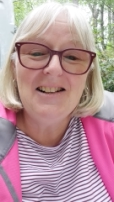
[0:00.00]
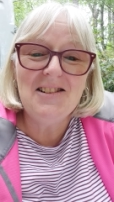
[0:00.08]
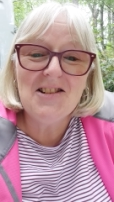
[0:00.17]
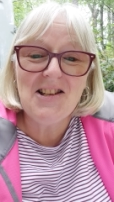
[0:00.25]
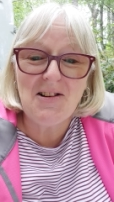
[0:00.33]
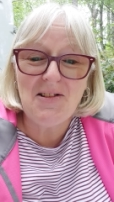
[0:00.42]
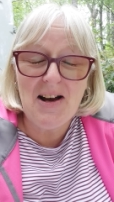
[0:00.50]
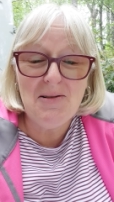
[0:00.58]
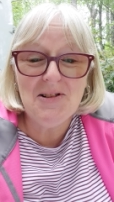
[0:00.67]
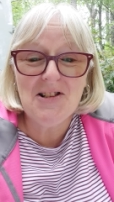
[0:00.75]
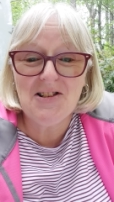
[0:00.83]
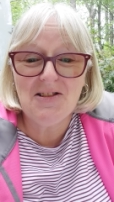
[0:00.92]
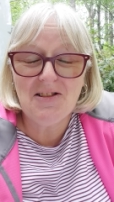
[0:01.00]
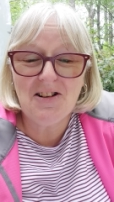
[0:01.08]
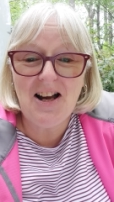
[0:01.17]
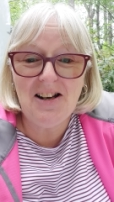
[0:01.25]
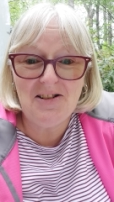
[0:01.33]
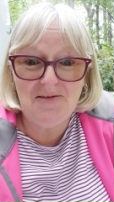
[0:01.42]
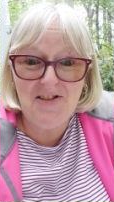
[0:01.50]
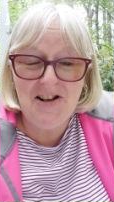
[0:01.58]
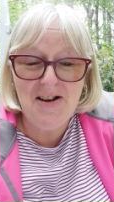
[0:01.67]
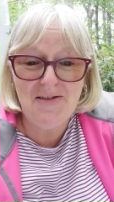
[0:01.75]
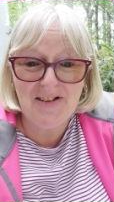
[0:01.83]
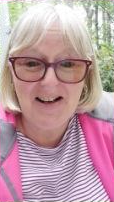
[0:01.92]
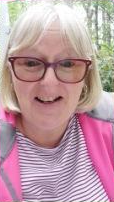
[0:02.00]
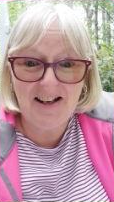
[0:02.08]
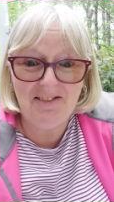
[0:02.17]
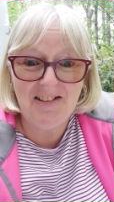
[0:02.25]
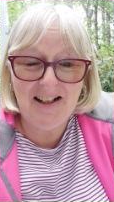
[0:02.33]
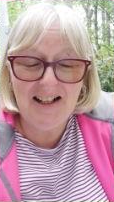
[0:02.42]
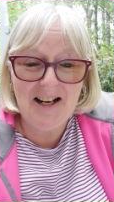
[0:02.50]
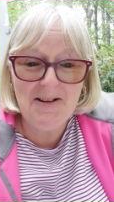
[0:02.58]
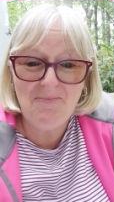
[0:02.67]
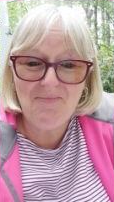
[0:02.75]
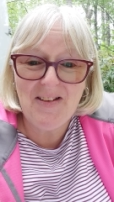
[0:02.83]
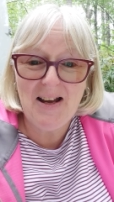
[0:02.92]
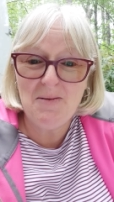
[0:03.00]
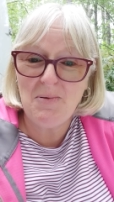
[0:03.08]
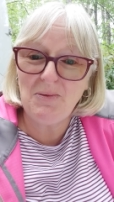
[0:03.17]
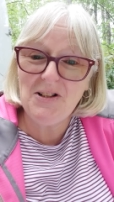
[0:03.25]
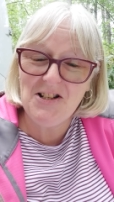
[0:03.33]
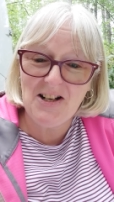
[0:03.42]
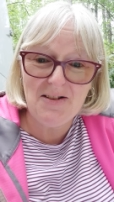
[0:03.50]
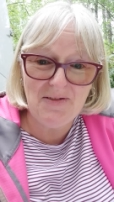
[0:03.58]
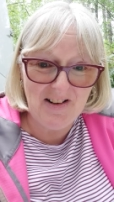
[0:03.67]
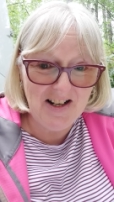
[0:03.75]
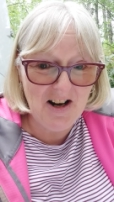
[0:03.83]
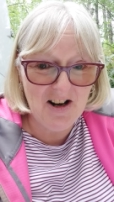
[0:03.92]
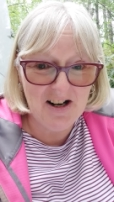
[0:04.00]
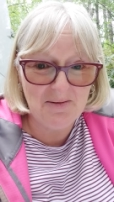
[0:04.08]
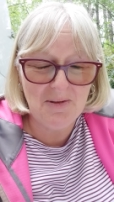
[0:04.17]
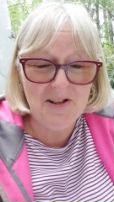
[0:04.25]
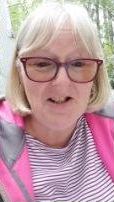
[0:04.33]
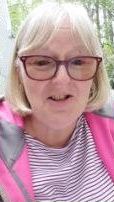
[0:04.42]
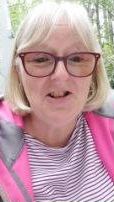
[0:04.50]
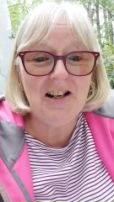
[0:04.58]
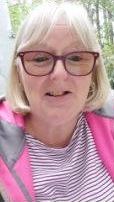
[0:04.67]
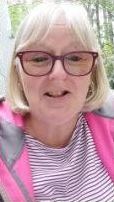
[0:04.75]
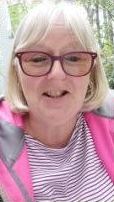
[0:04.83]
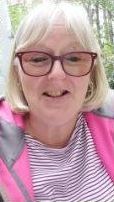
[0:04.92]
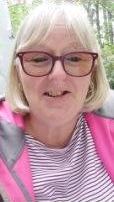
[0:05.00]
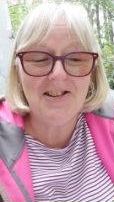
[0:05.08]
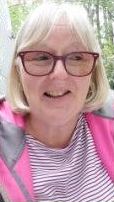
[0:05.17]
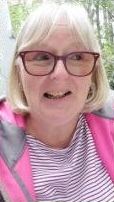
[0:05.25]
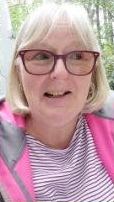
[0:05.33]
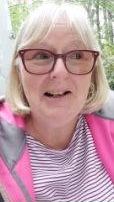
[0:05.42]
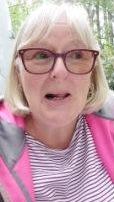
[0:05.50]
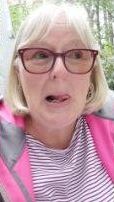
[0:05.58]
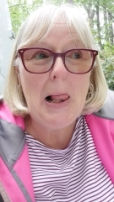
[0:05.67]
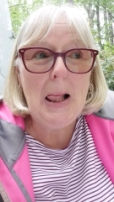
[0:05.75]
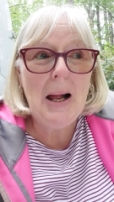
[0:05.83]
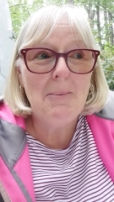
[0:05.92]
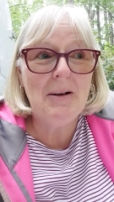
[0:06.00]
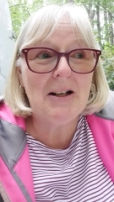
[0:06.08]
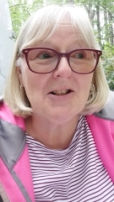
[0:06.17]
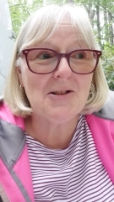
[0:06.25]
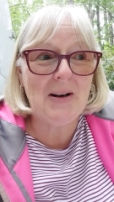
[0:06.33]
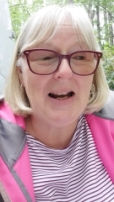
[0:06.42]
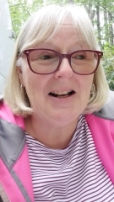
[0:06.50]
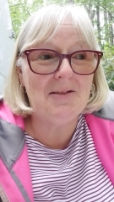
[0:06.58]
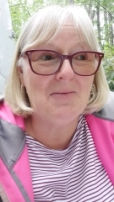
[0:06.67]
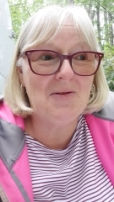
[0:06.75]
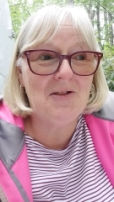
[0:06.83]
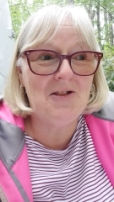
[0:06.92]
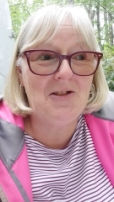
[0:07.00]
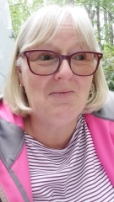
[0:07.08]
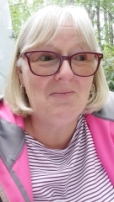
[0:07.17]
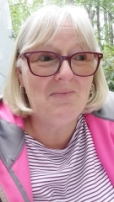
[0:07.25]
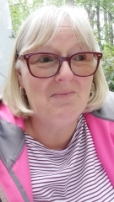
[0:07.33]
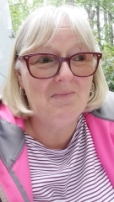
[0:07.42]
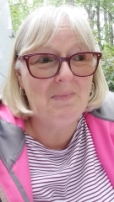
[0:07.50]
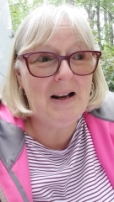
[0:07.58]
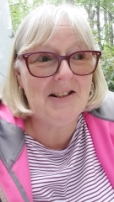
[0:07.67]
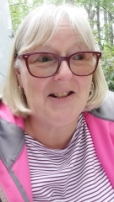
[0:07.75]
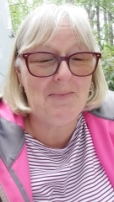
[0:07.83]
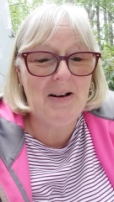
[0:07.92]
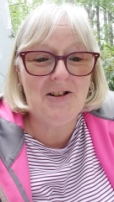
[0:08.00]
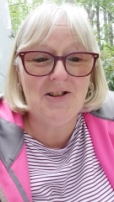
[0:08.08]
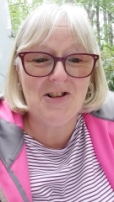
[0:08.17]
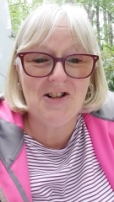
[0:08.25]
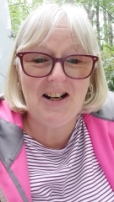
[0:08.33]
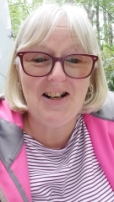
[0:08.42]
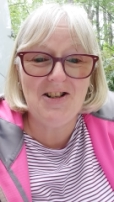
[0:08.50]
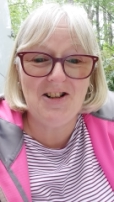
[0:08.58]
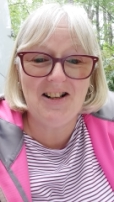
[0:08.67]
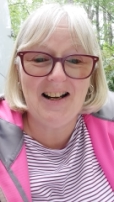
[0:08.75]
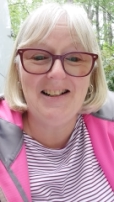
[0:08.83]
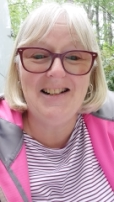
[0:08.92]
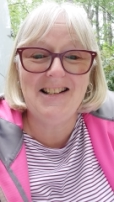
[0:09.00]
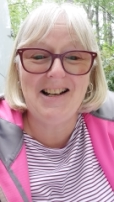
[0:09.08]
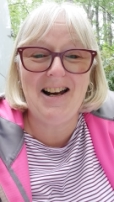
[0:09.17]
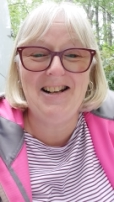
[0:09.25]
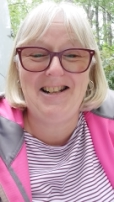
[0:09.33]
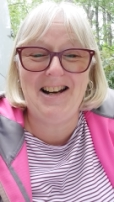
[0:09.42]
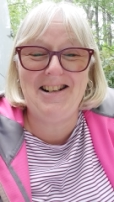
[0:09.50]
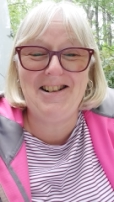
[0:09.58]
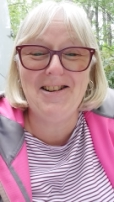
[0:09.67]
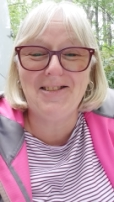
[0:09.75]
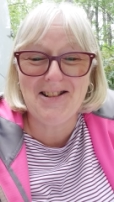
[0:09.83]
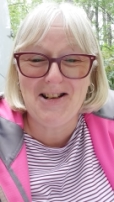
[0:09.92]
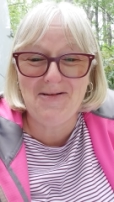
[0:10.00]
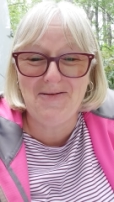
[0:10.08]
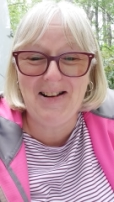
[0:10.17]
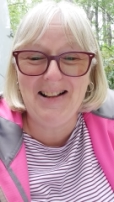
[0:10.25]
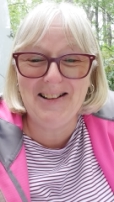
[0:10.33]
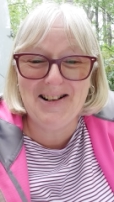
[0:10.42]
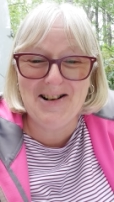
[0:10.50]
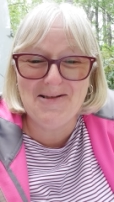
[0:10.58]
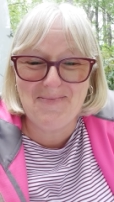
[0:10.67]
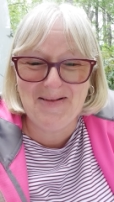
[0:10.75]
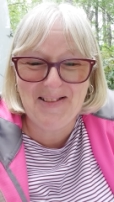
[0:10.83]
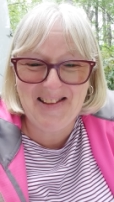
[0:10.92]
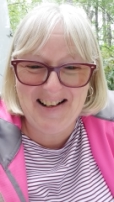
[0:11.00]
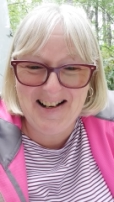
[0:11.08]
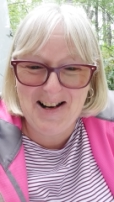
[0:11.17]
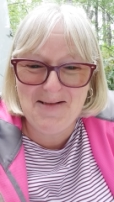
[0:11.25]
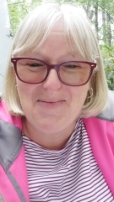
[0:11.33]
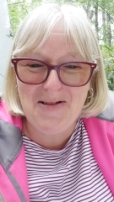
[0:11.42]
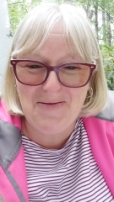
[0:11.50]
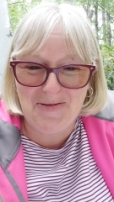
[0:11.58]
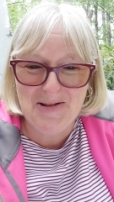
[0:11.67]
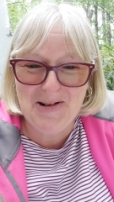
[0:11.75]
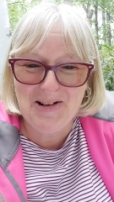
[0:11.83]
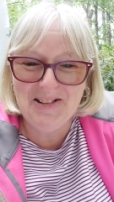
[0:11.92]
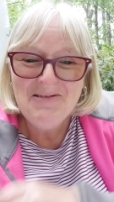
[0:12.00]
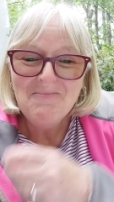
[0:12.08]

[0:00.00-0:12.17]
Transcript: So that was kind of nerve-wracking really, but we stayed very calm. We didn't shout at each other because we had passed a petrol station and decided not to fill up the night before.